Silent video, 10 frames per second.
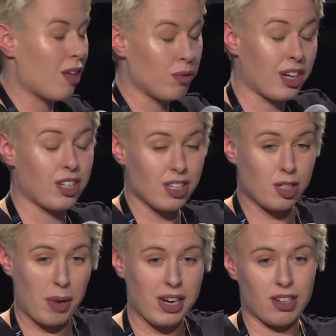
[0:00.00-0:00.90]
was
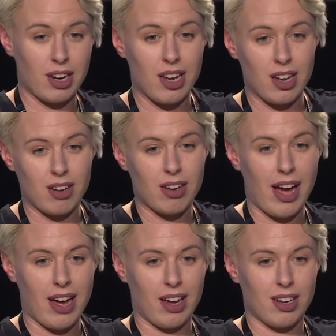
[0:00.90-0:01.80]
actually
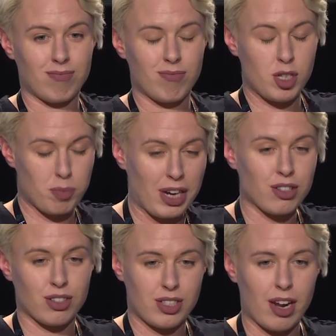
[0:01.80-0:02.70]
a
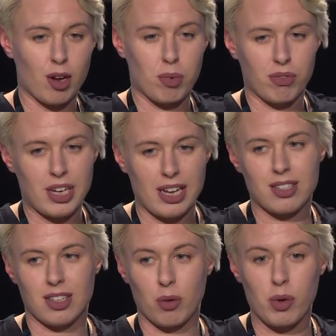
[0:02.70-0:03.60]
special setup of
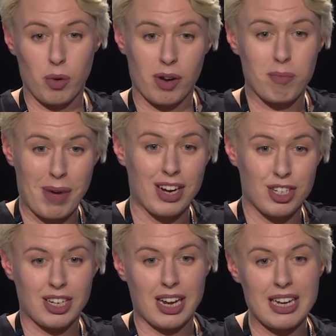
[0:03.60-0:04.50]
testing that we
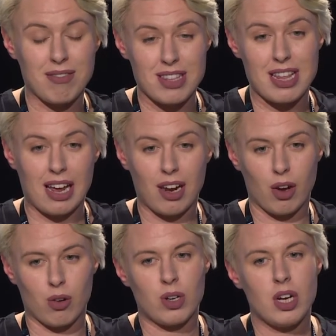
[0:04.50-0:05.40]
managed to get even that
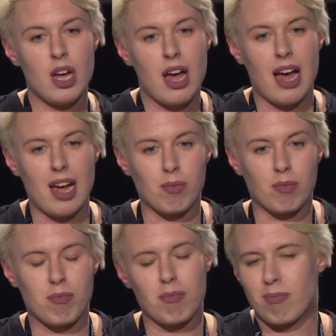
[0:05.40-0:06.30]
low.
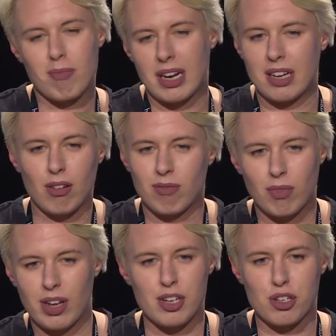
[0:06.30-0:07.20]
Many
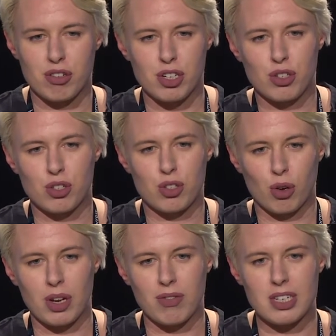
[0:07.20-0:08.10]
industries just
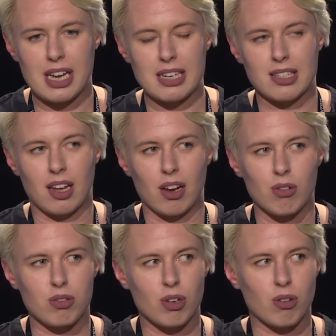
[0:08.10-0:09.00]
don't even test that
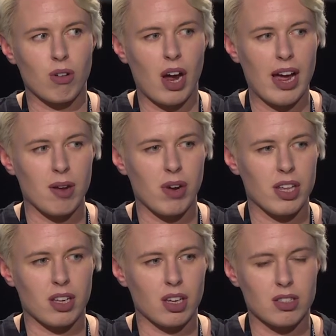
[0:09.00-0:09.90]
low. So I
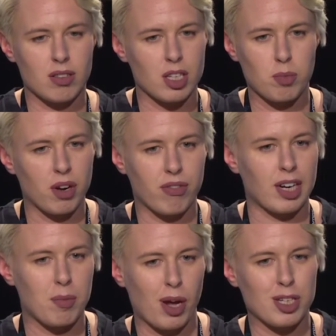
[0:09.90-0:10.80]
think it's
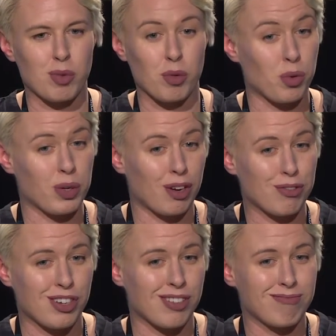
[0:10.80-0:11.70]
perfectly possible, but we'd love
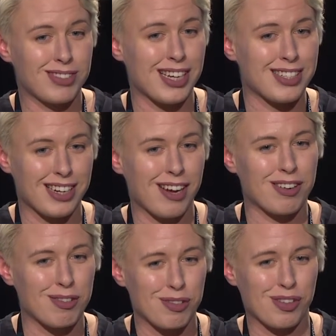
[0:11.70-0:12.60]
to test it out
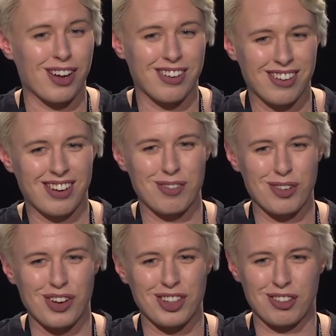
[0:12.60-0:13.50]
if you've
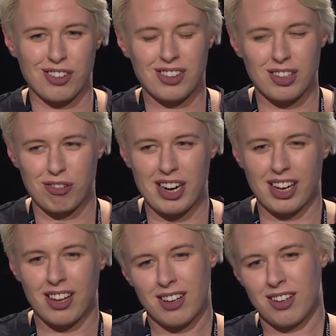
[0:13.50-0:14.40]
got the
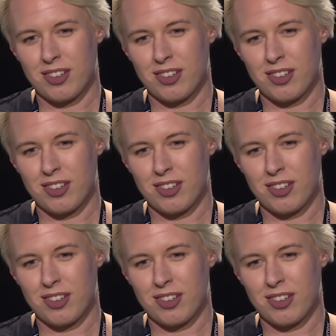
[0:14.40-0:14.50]
rig.